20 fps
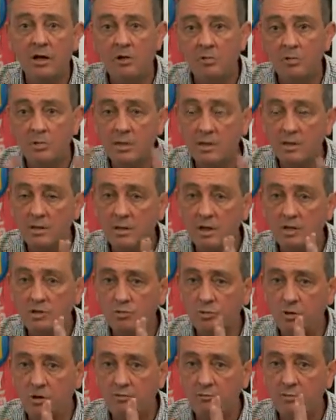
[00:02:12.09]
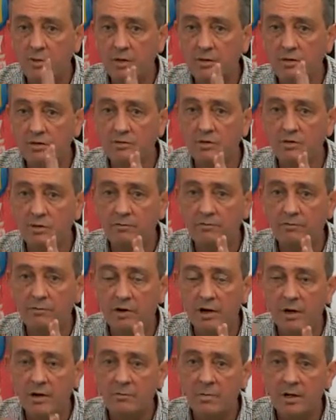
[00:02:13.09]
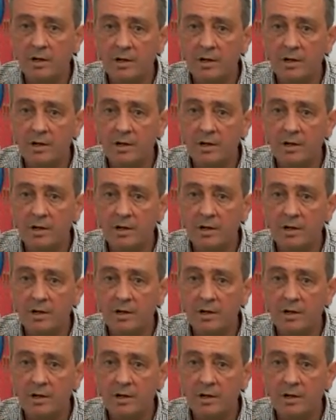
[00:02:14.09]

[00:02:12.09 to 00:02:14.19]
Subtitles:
within that 12-month time frame.